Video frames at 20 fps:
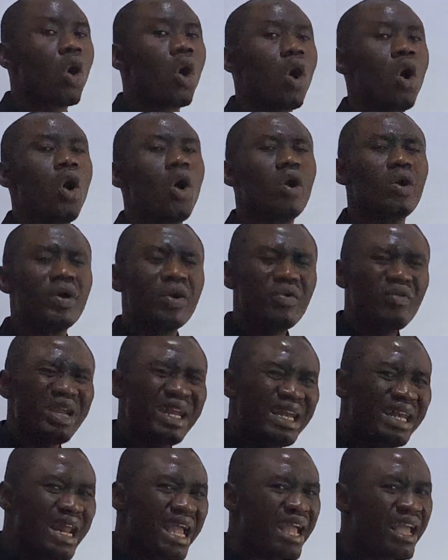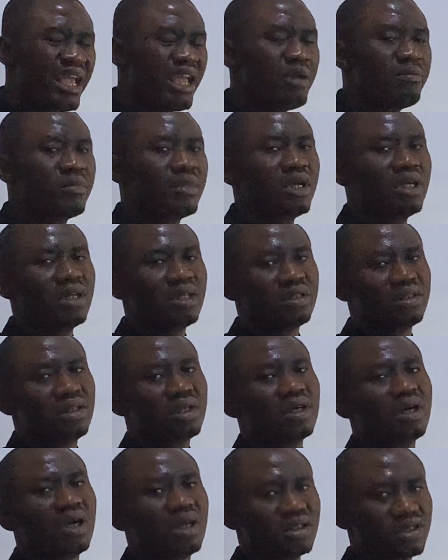or rename
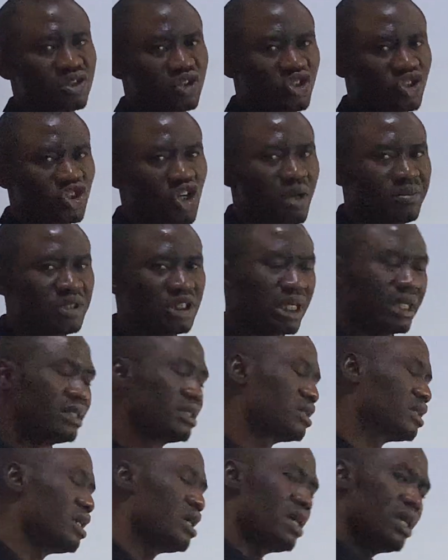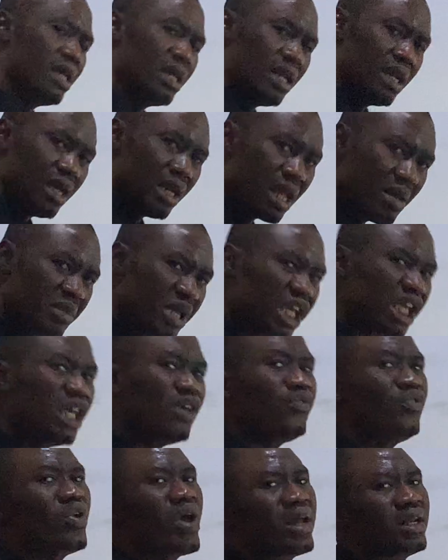the subject. Let me
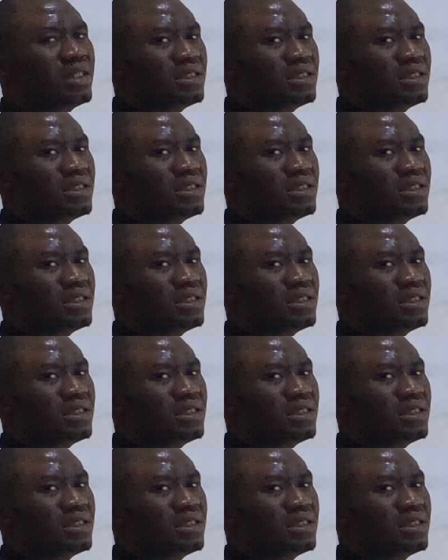give you an